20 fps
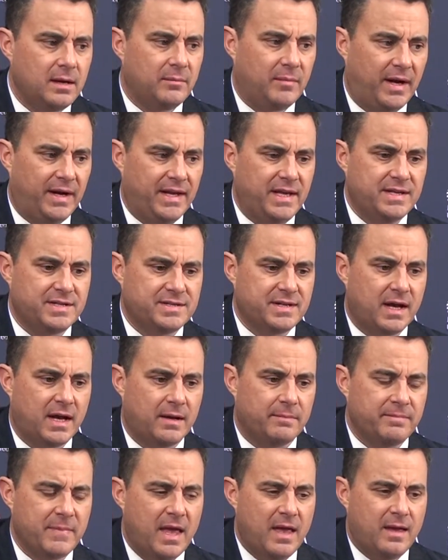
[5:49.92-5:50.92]
But he's,
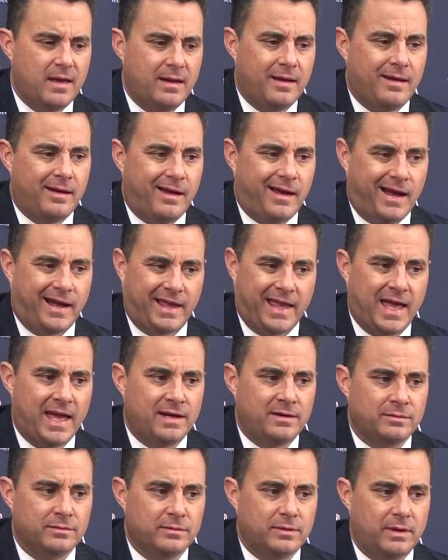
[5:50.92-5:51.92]

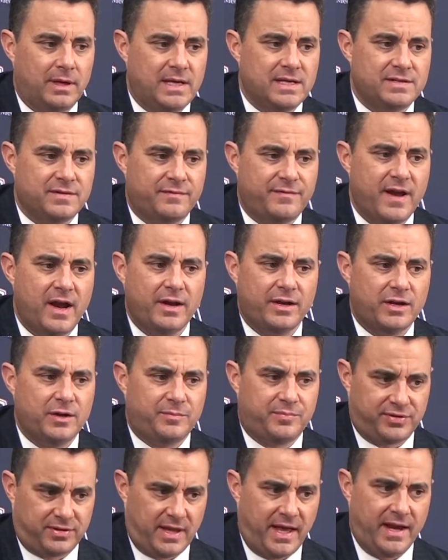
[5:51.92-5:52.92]
again, he's a very
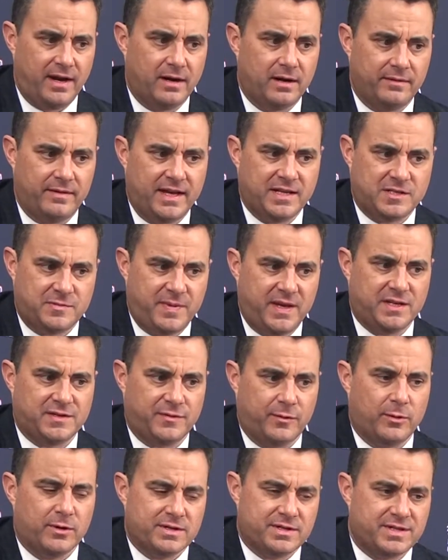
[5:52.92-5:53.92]
good player. That speaks
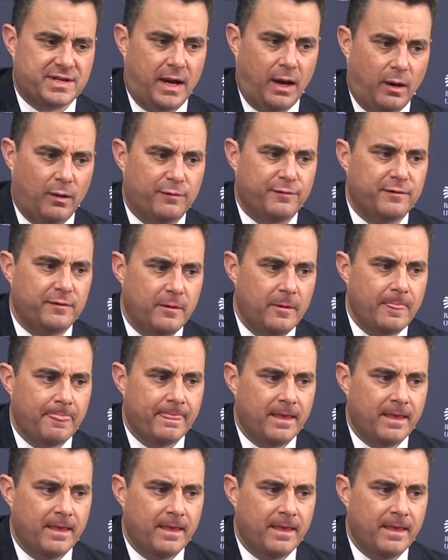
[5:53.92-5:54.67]
for itself.